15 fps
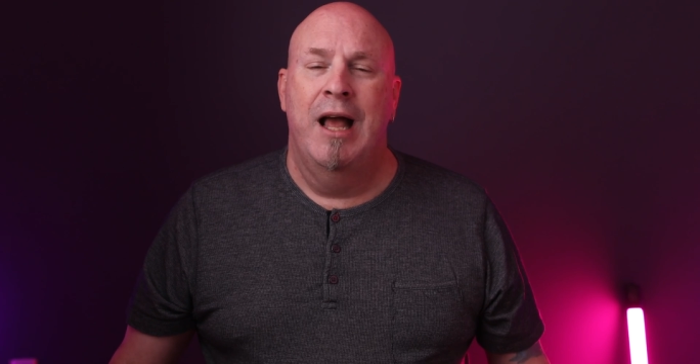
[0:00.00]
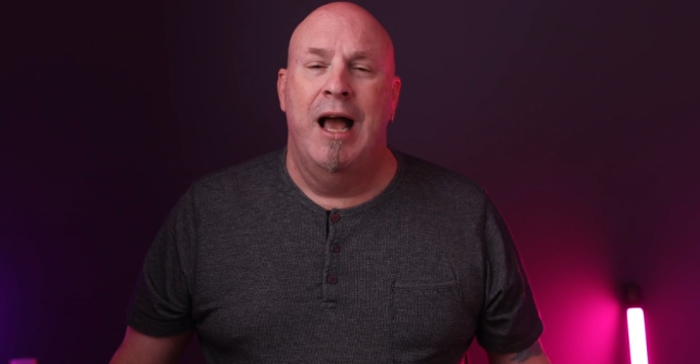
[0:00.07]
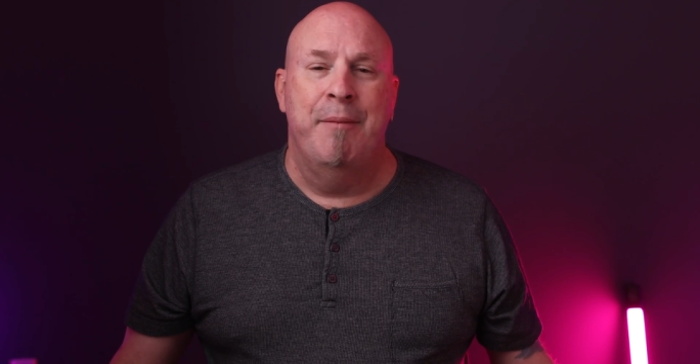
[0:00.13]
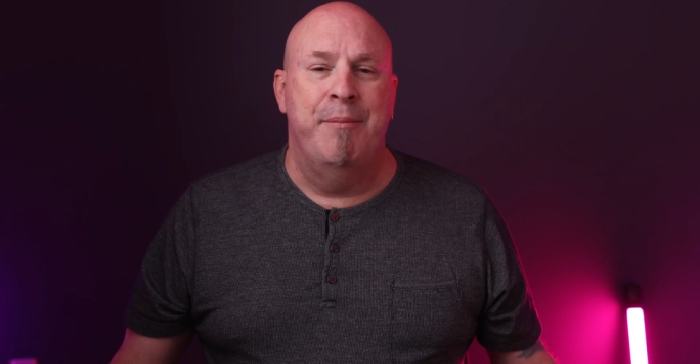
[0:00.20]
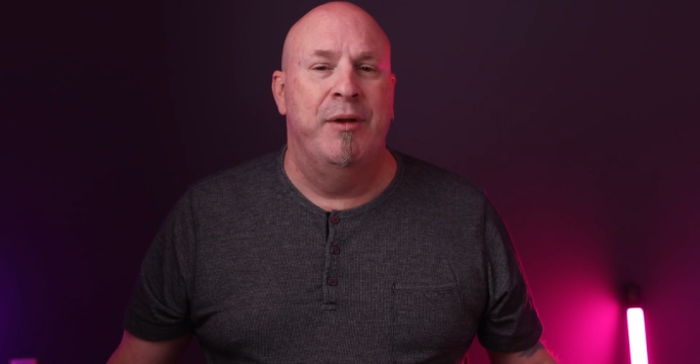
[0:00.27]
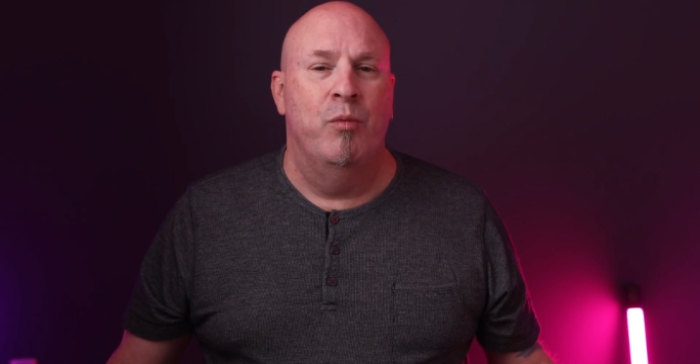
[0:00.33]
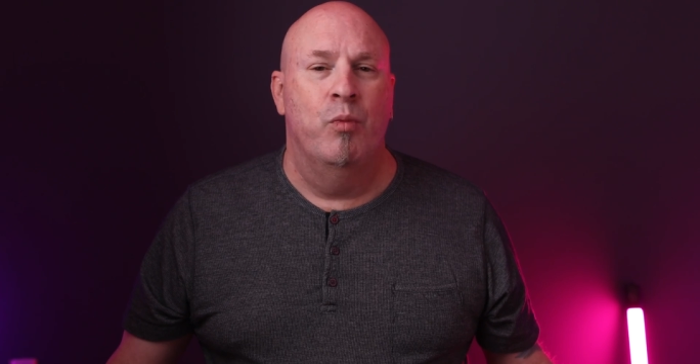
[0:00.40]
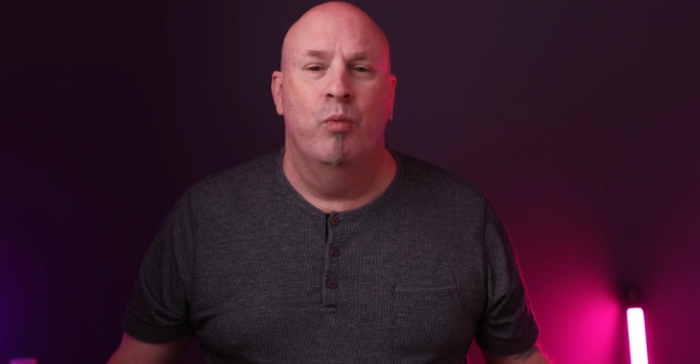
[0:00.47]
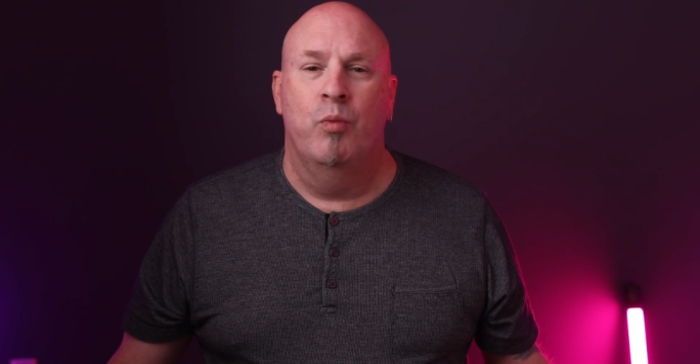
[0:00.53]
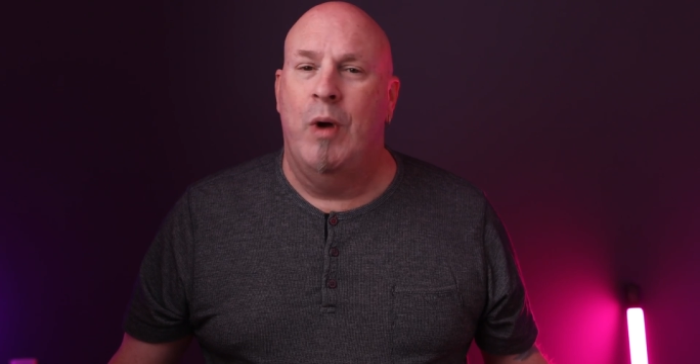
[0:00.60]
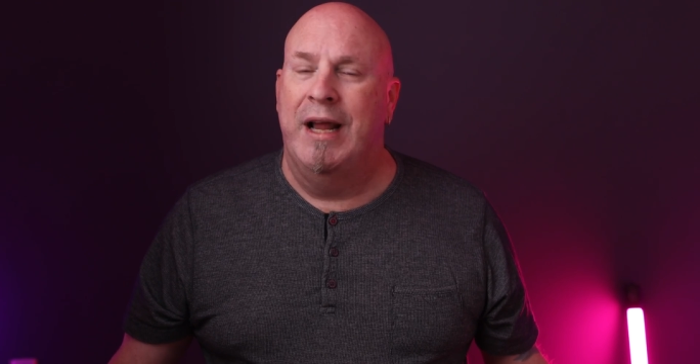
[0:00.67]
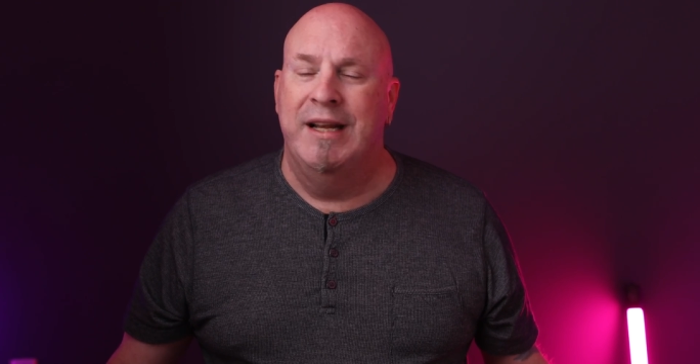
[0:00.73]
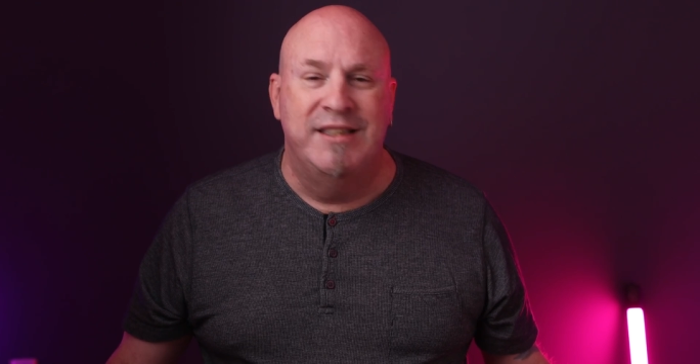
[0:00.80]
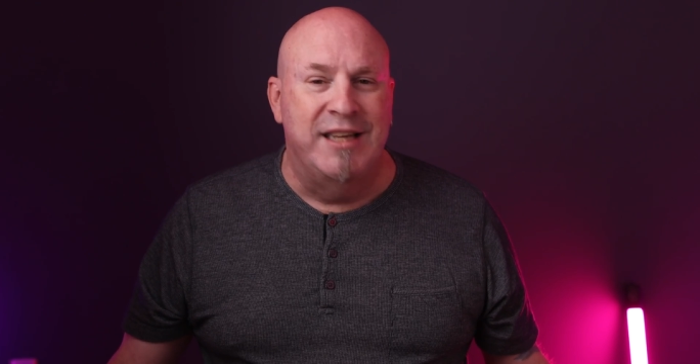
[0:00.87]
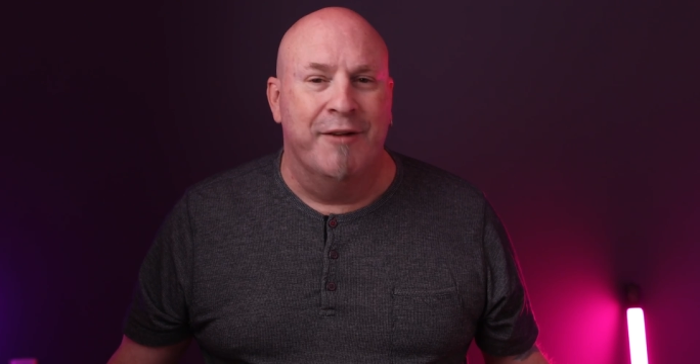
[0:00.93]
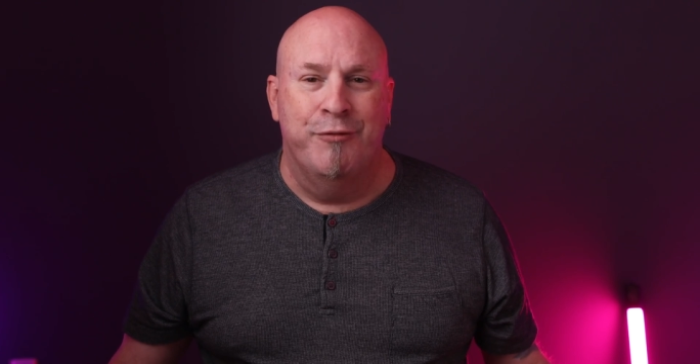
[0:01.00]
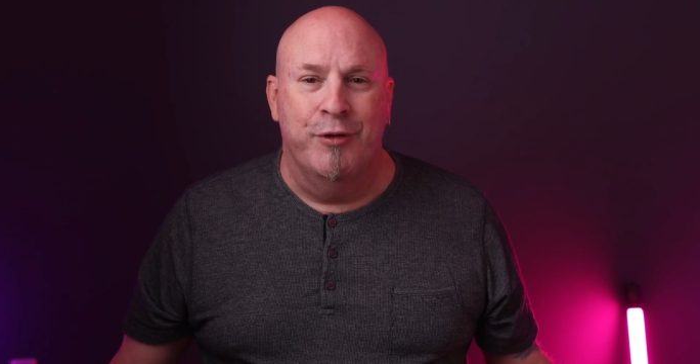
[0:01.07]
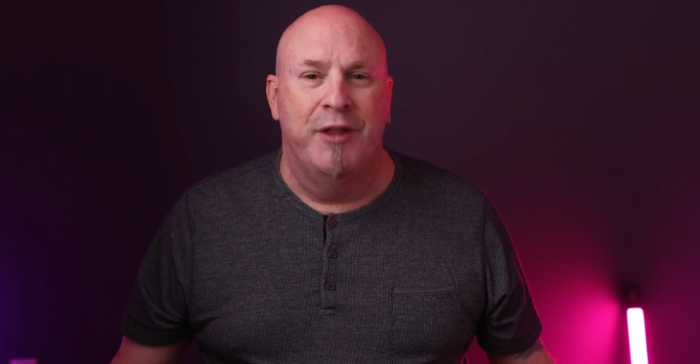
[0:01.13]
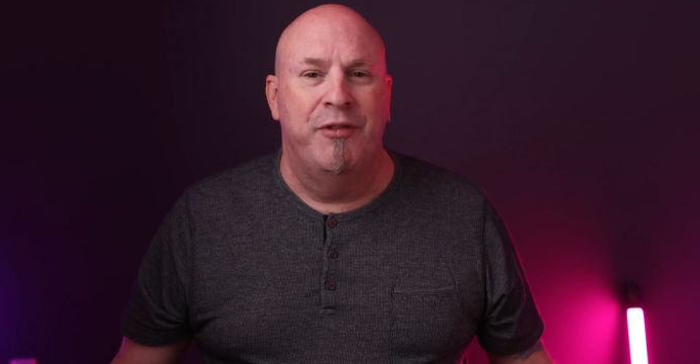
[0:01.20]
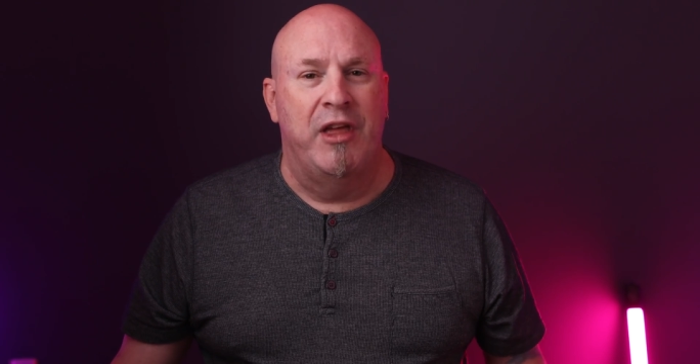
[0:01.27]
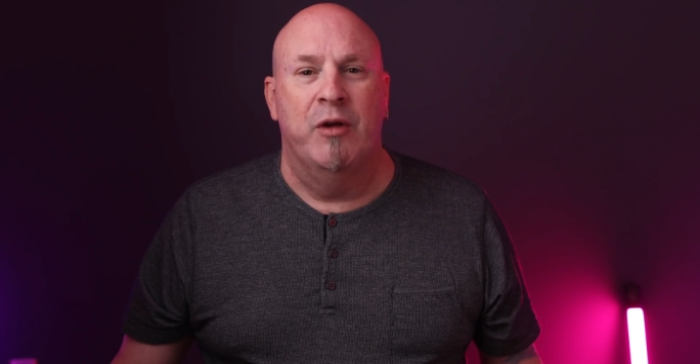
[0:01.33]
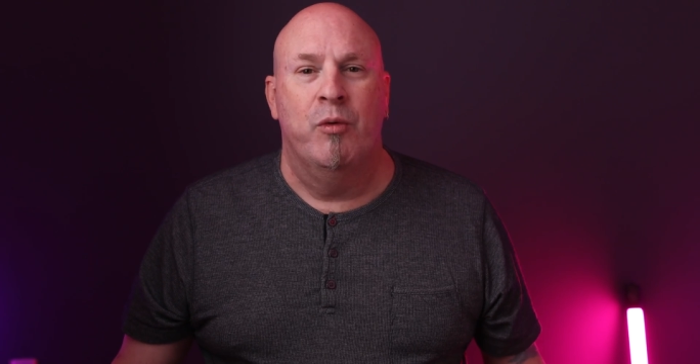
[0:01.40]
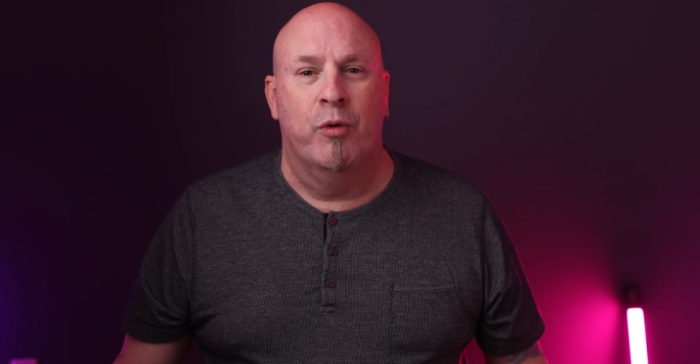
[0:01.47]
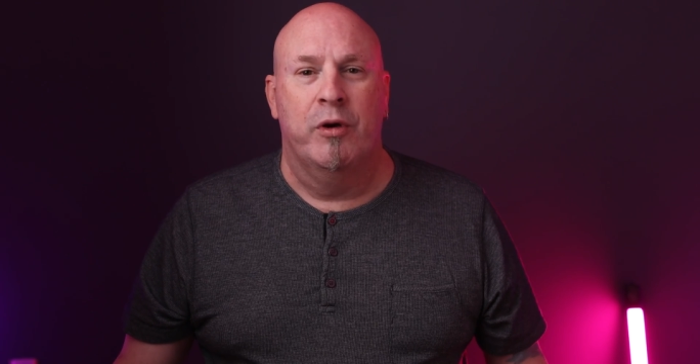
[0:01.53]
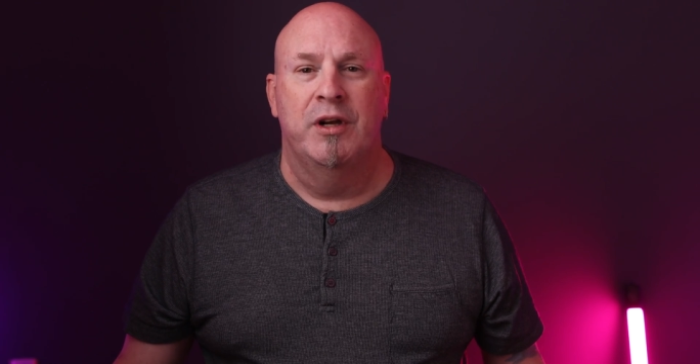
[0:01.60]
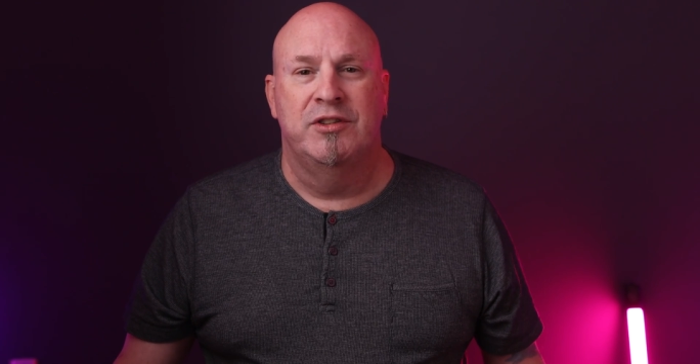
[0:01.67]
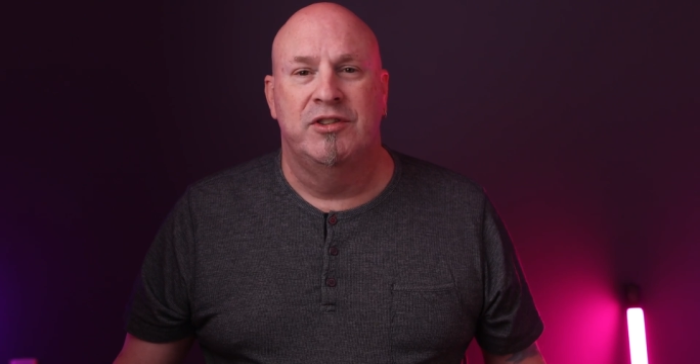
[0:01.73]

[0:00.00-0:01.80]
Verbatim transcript: I mean, I definitely think we're going